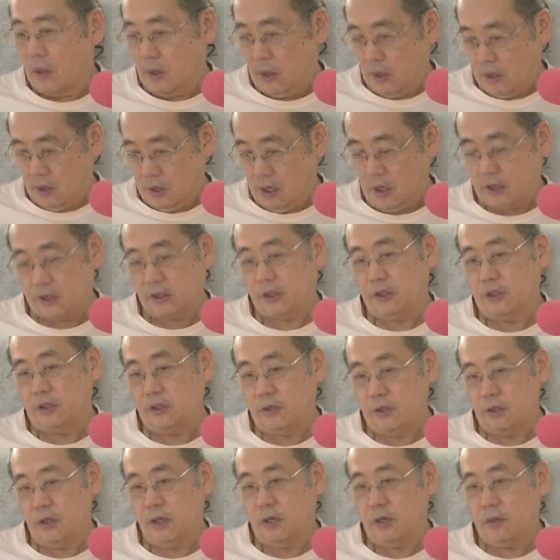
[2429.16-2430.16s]
Yes,
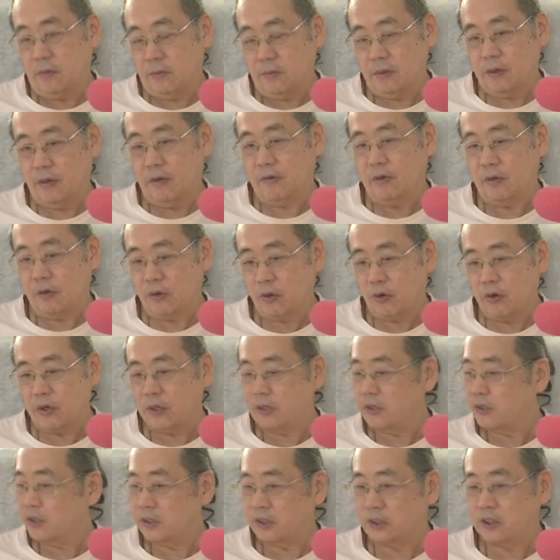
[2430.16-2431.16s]
yeah,
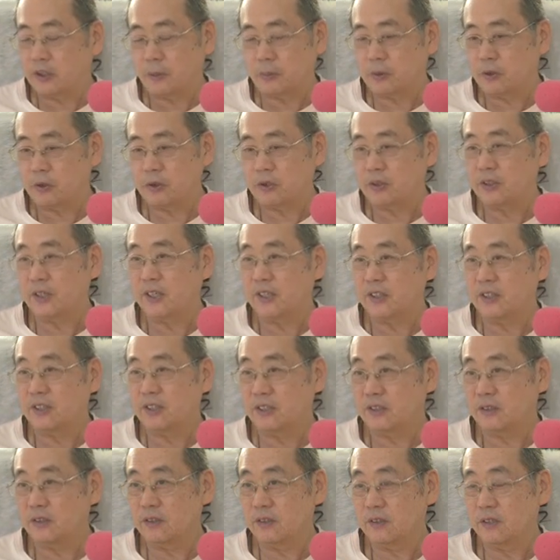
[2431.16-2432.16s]
according to the scriptures,
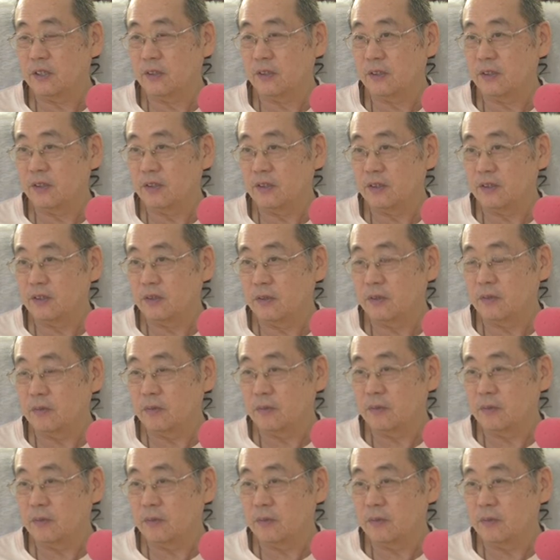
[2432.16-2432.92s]
yes. Yeah.